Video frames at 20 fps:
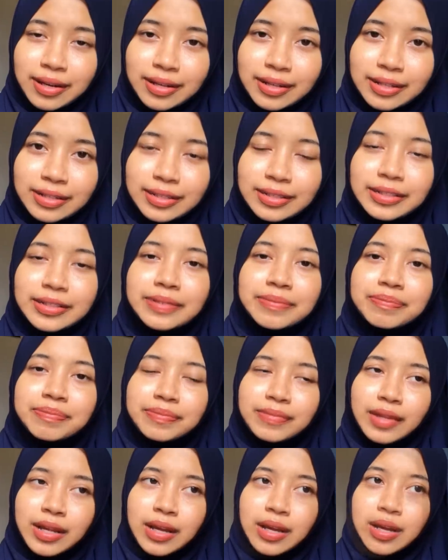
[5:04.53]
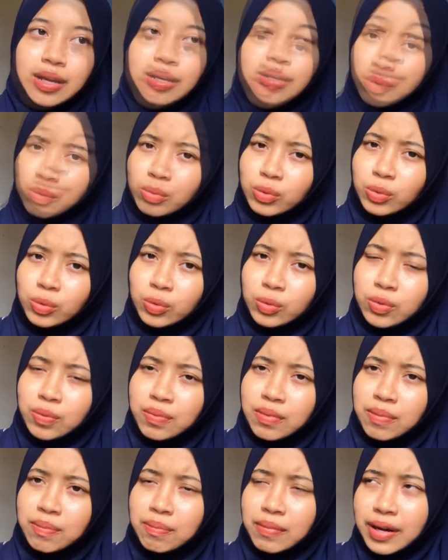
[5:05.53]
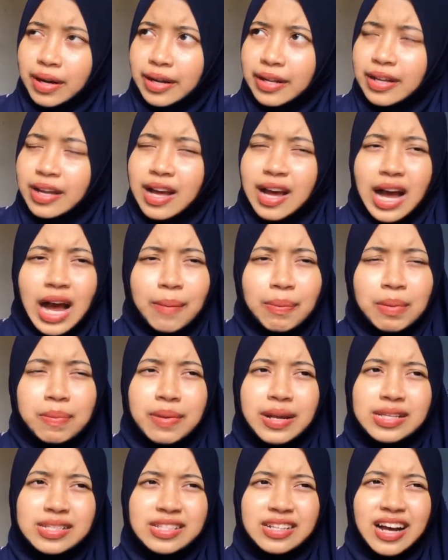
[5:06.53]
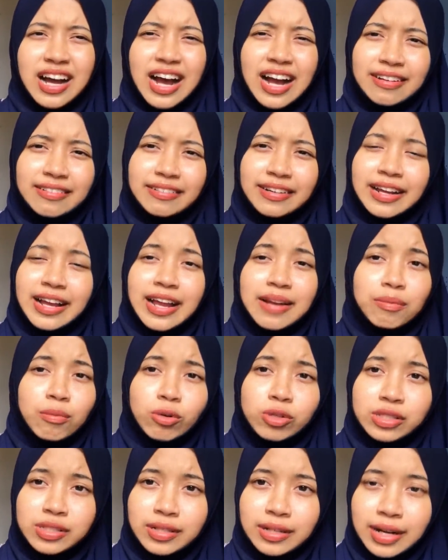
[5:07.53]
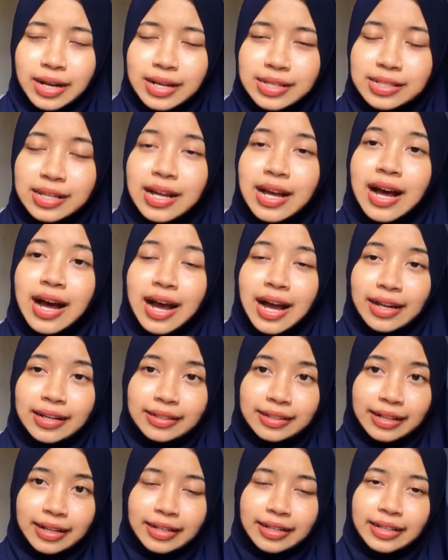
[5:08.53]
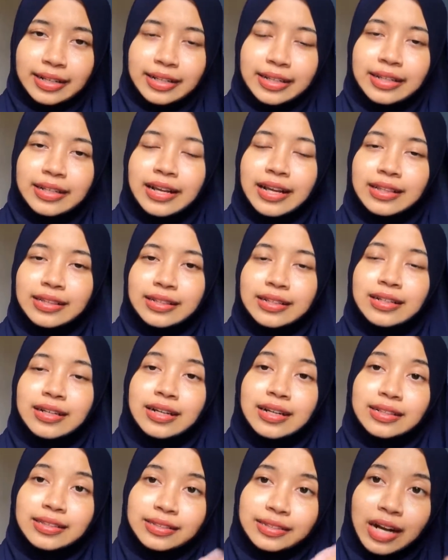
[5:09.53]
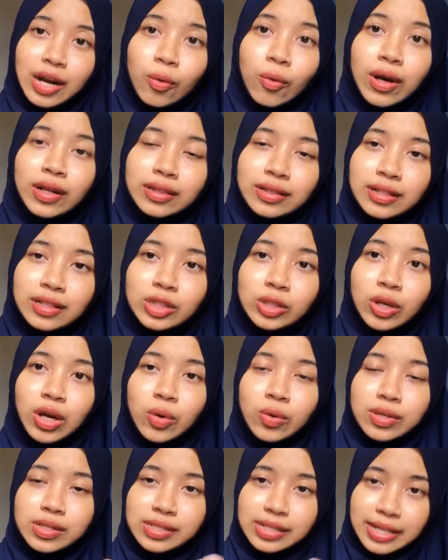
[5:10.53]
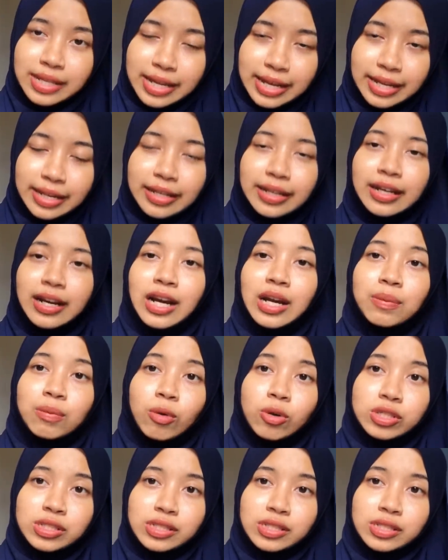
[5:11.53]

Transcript: barrier. Sebelum tu, Mai, apa beza hydrate and moisturize? Hydrate ni, kita attract water to our skin. Kalau